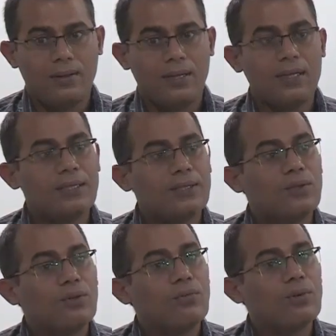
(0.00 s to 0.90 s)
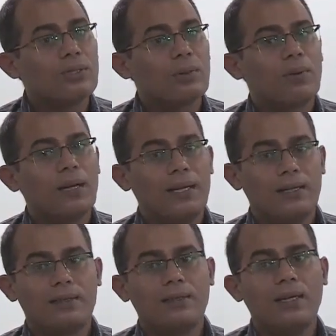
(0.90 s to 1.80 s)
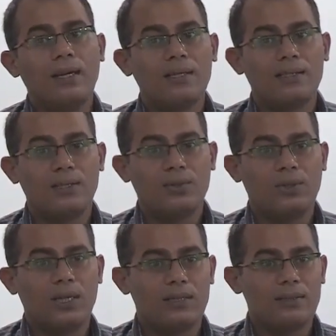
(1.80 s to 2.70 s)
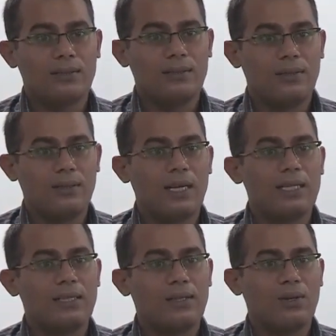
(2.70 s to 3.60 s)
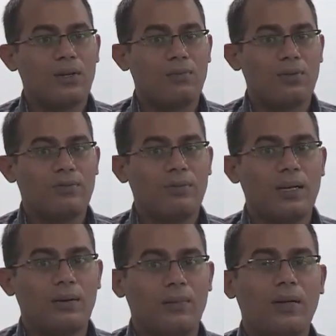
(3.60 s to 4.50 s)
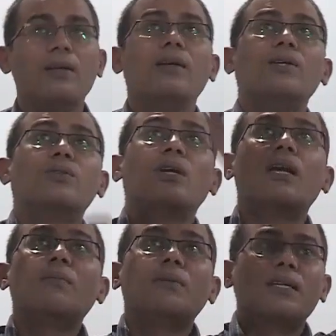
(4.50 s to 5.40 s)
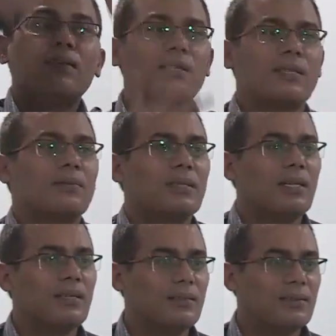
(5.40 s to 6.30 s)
it is no more supplying energy to that rising column of magma. So what will happen? That will subside.